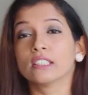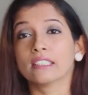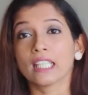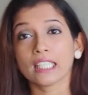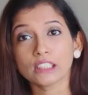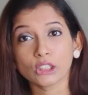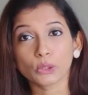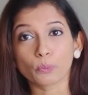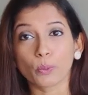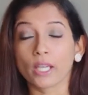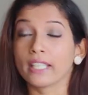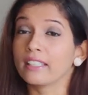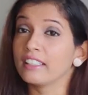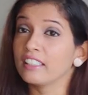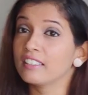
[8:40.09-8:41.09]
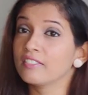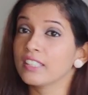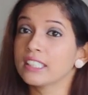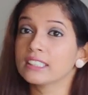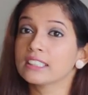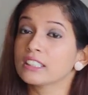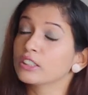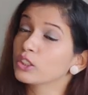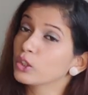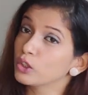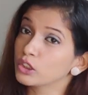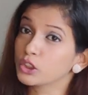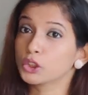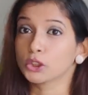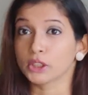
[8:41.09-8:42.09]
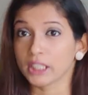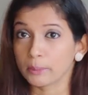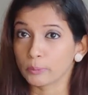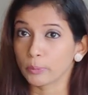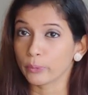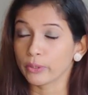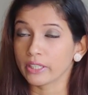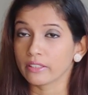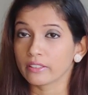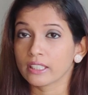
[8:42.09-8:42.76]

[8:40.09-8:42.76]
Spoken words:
That is why invest in good shapewear.